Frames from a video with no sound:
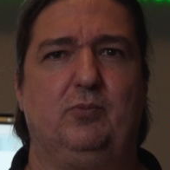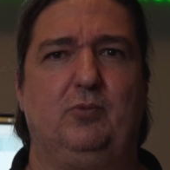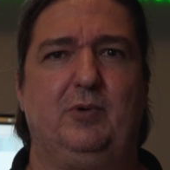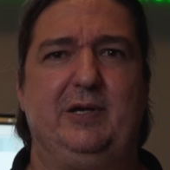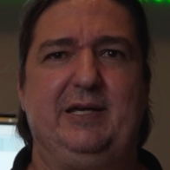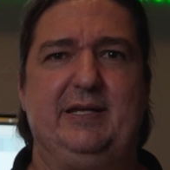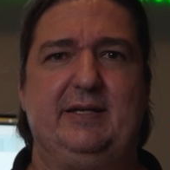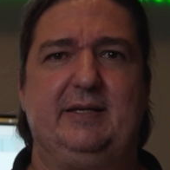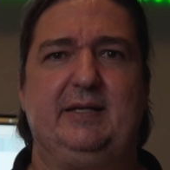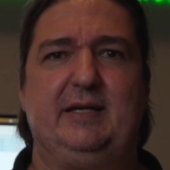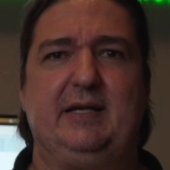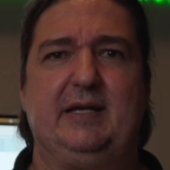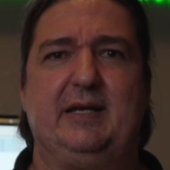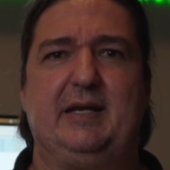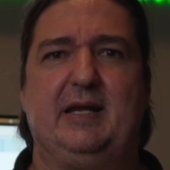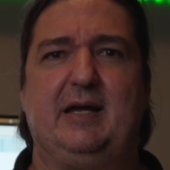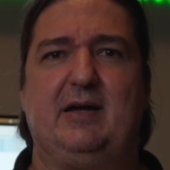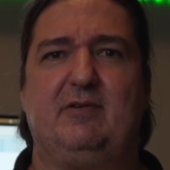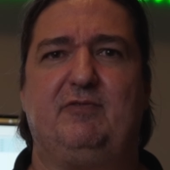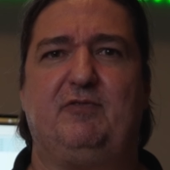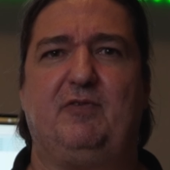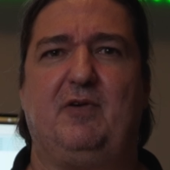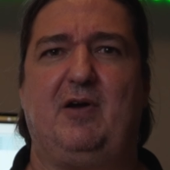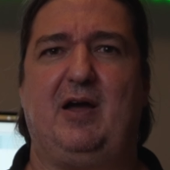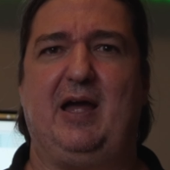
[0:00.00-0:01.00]
Weirdly
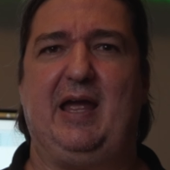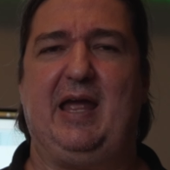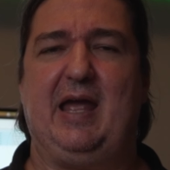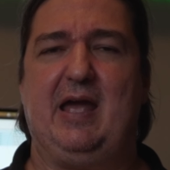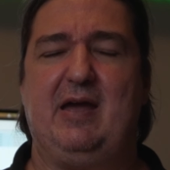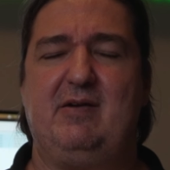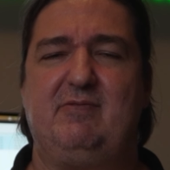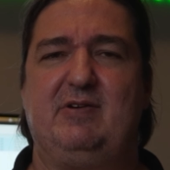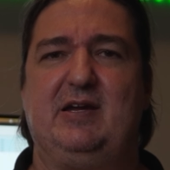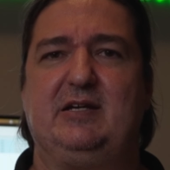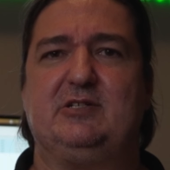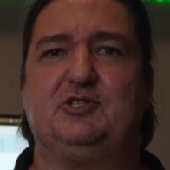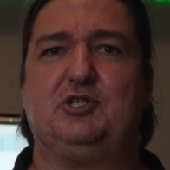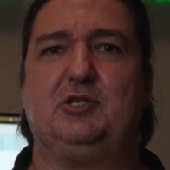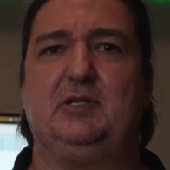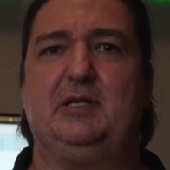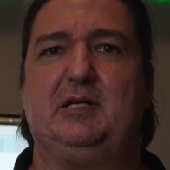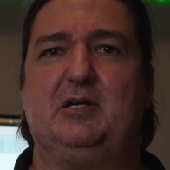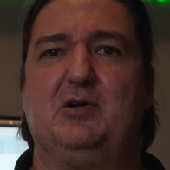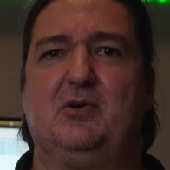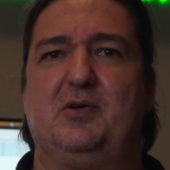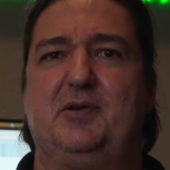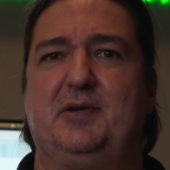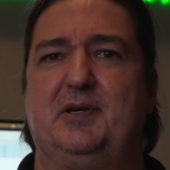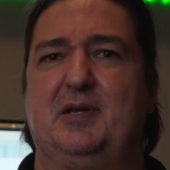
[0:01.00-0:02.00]
enough, I have actually
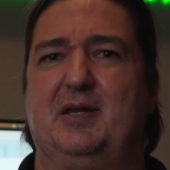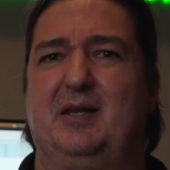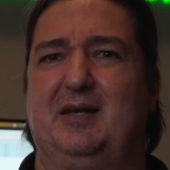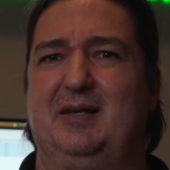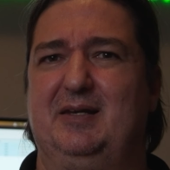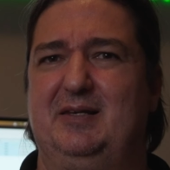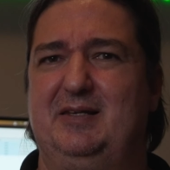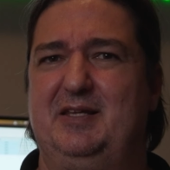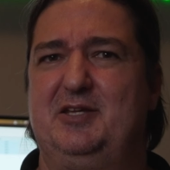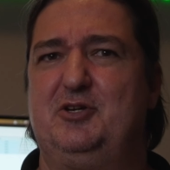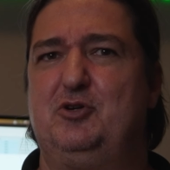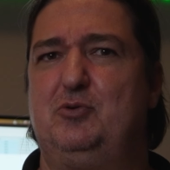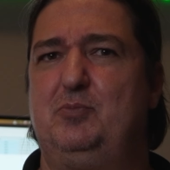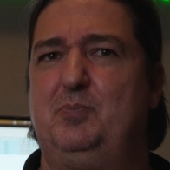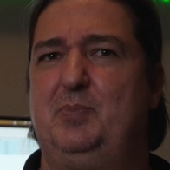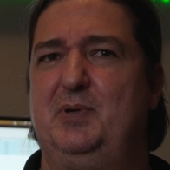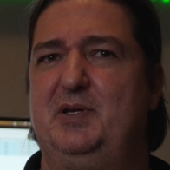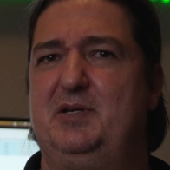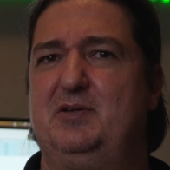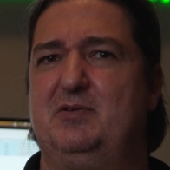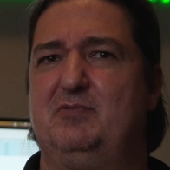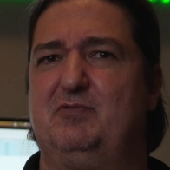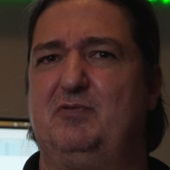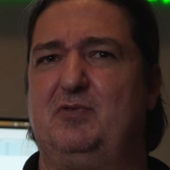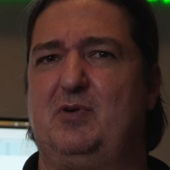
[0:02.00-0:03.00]
gotten a little
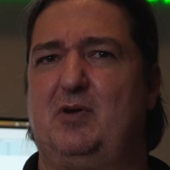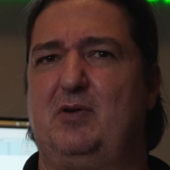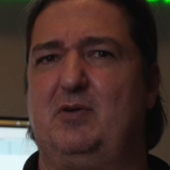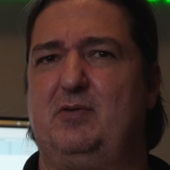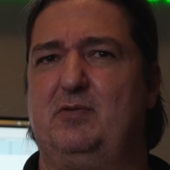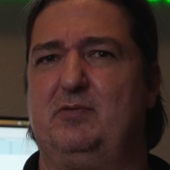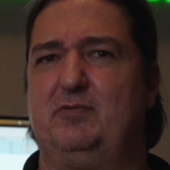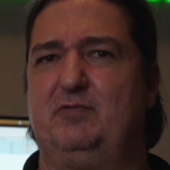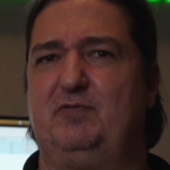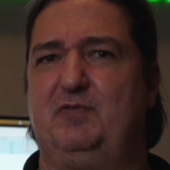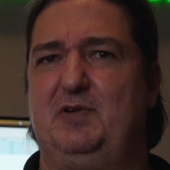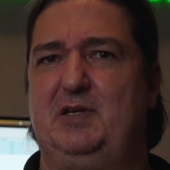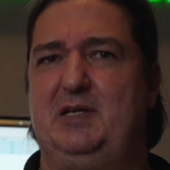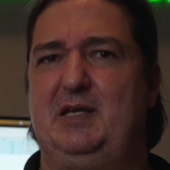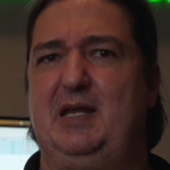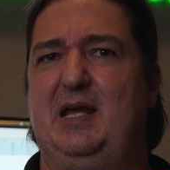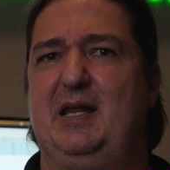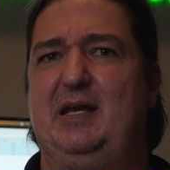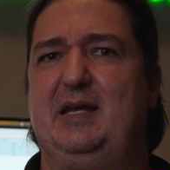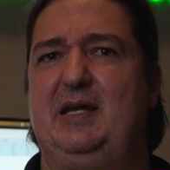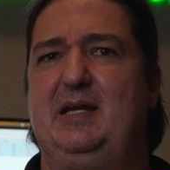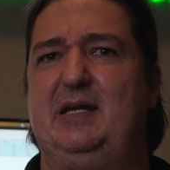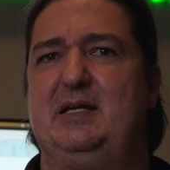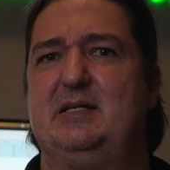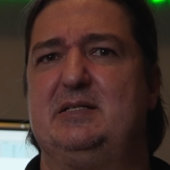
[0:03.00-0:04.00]
bit of
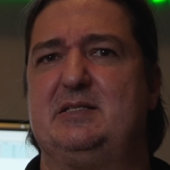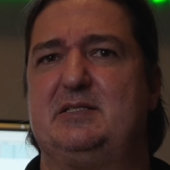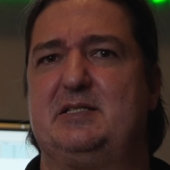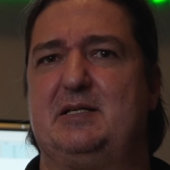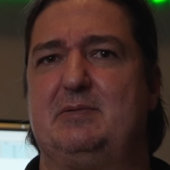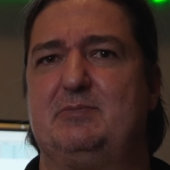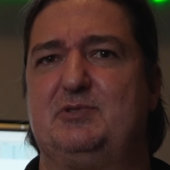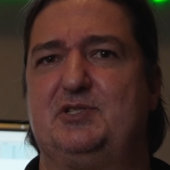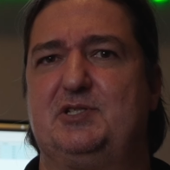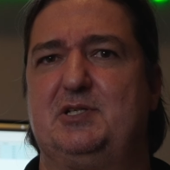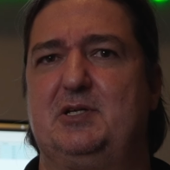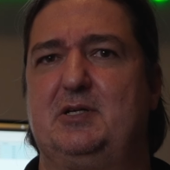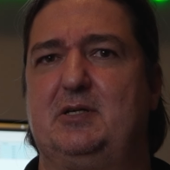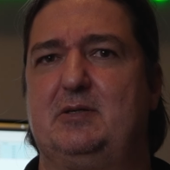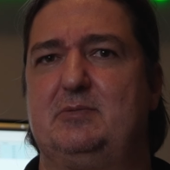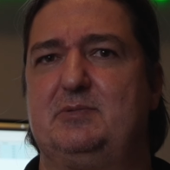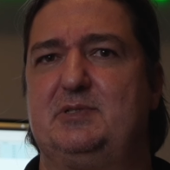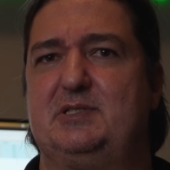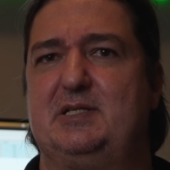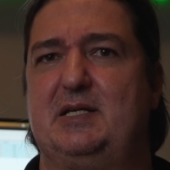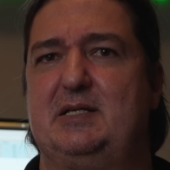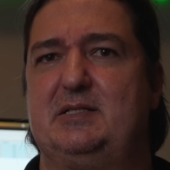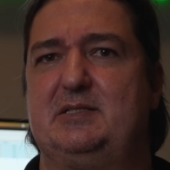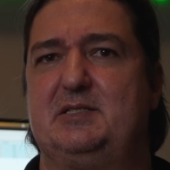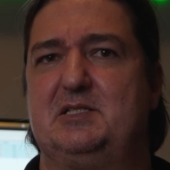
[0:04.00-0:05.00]
vignetting in some
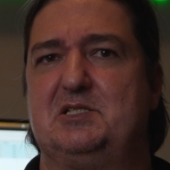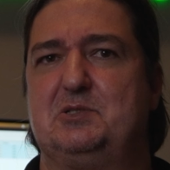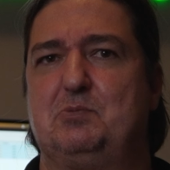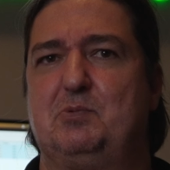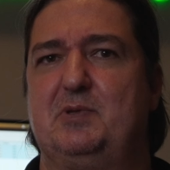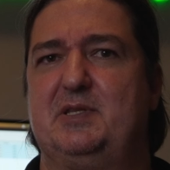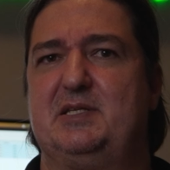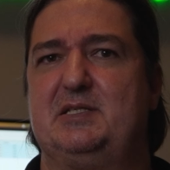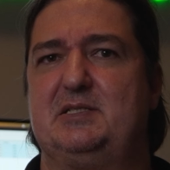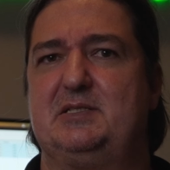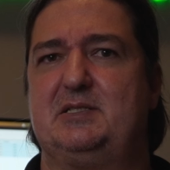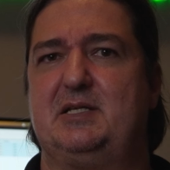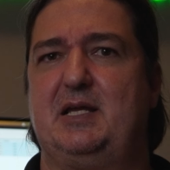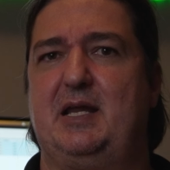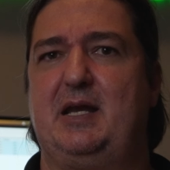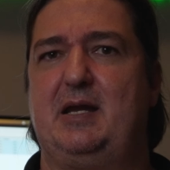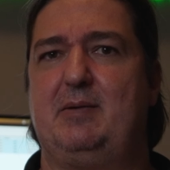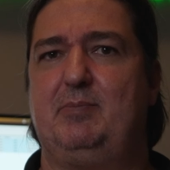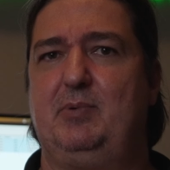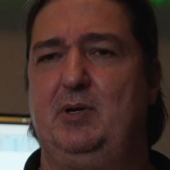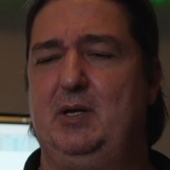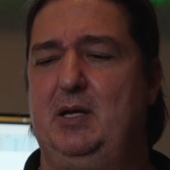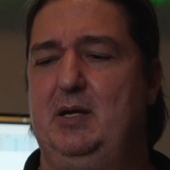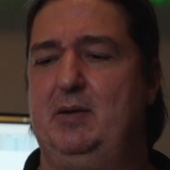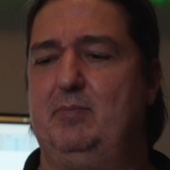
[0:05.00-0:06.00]
circumstances with this
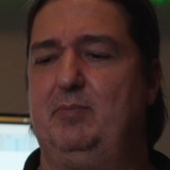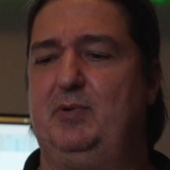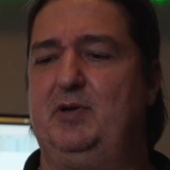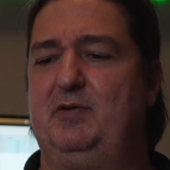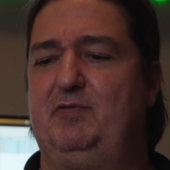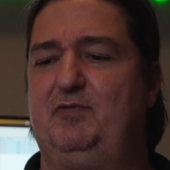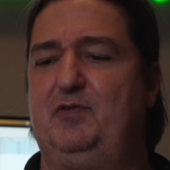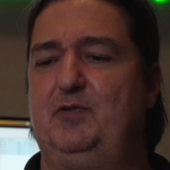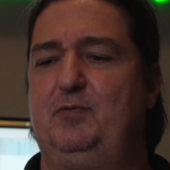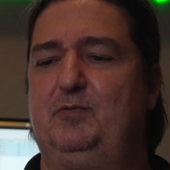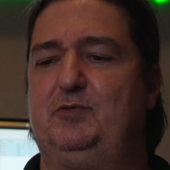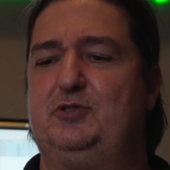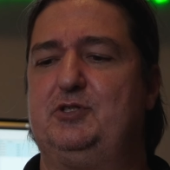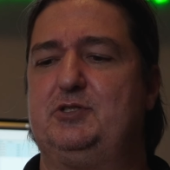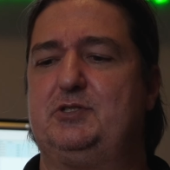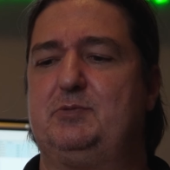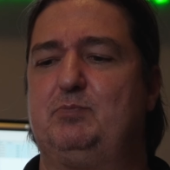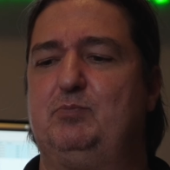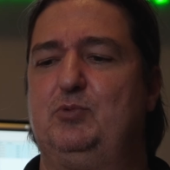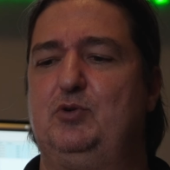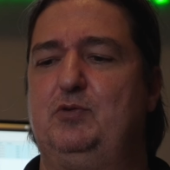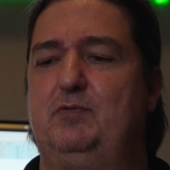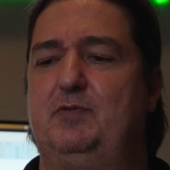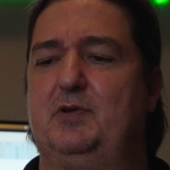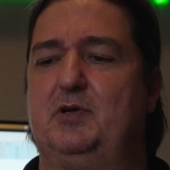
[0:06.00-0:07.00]
setup, but if you
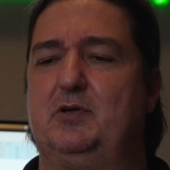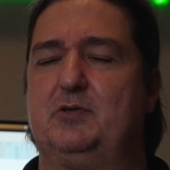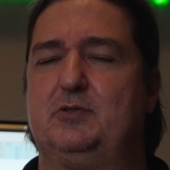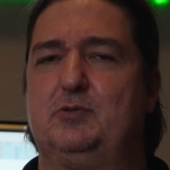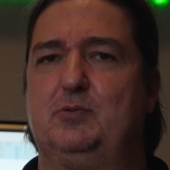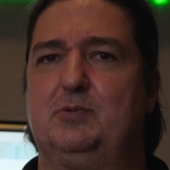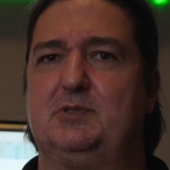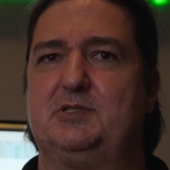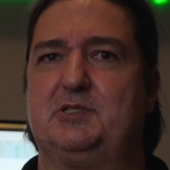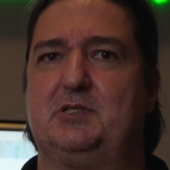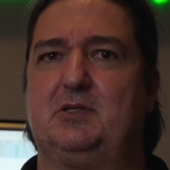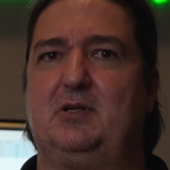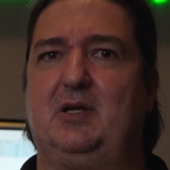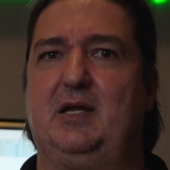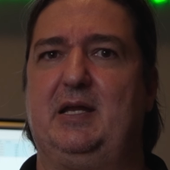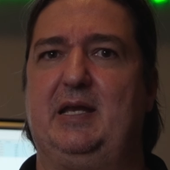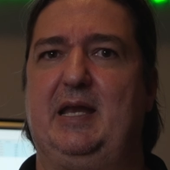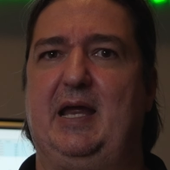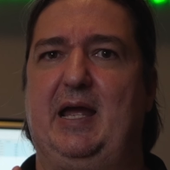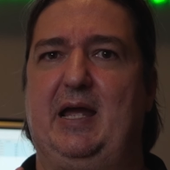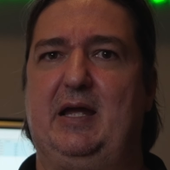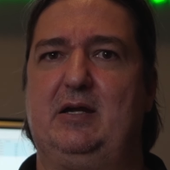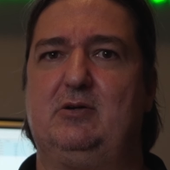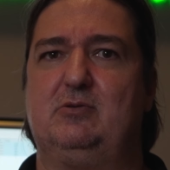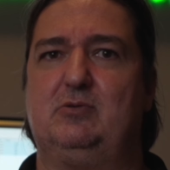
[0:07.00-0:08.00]
just move it onto a slight
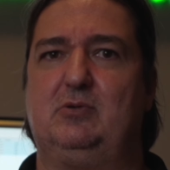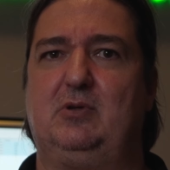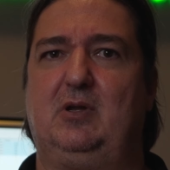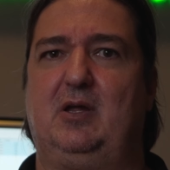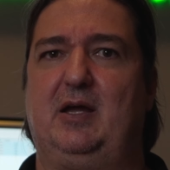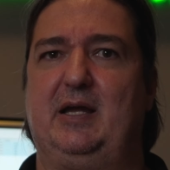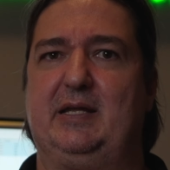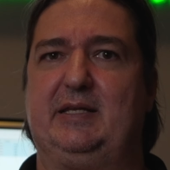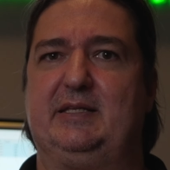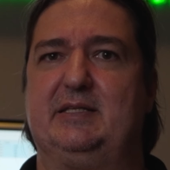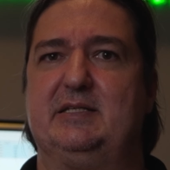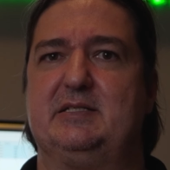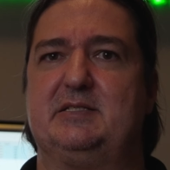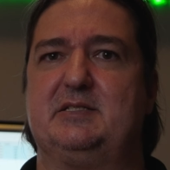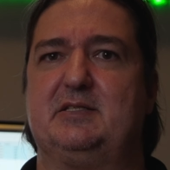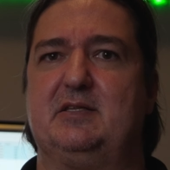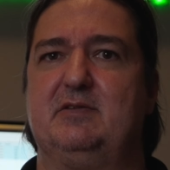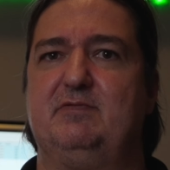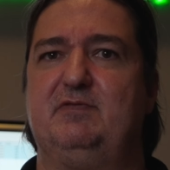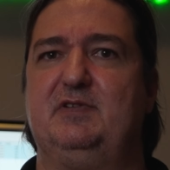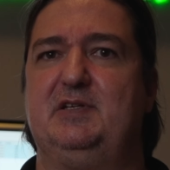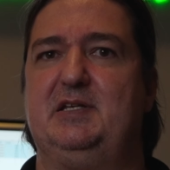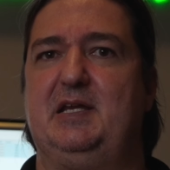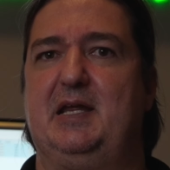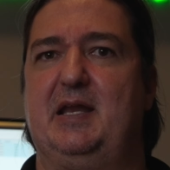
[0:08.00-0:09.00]
angle like this, the
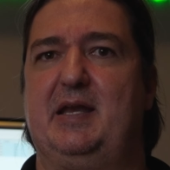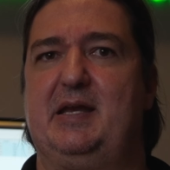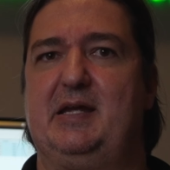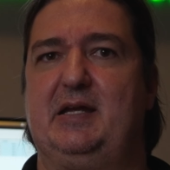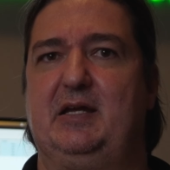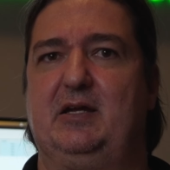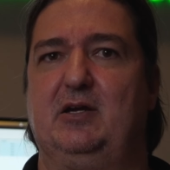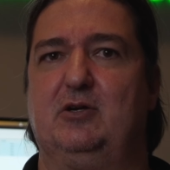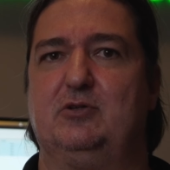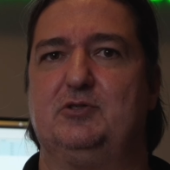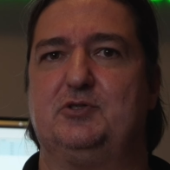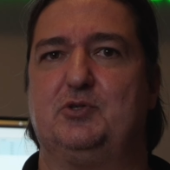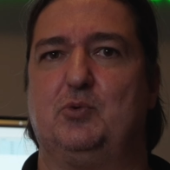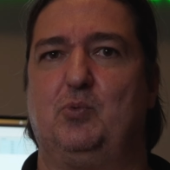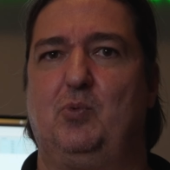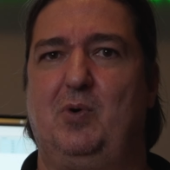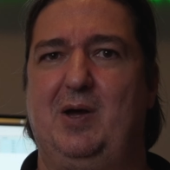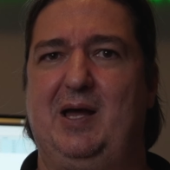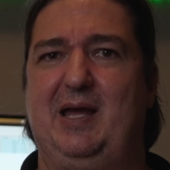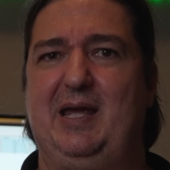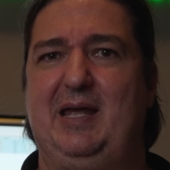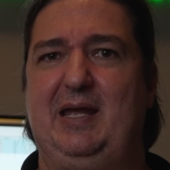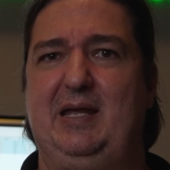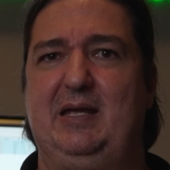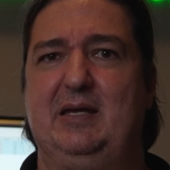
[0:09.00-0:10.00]
vignetting goes
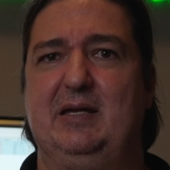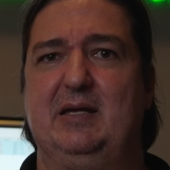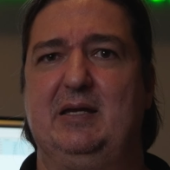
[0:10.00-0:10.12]
away.